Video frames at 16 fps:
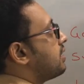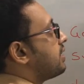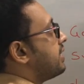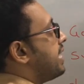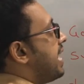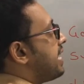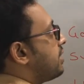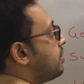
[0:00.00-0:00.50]

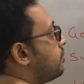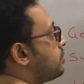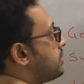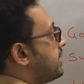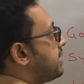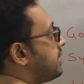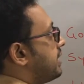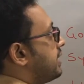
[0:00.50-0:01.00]
The
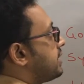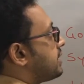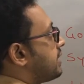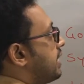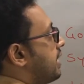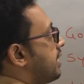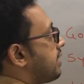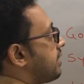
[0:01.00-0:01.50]
diagnostic
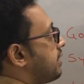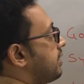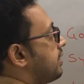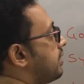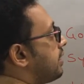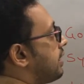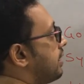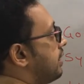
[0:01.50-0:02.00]
tests
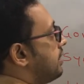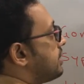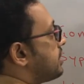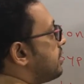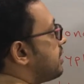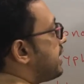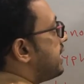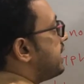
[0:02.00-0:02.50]
are
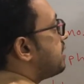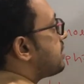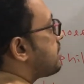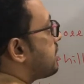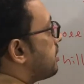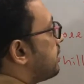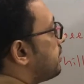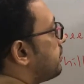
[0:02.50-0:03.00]
culture
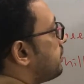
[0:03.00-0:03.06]
test,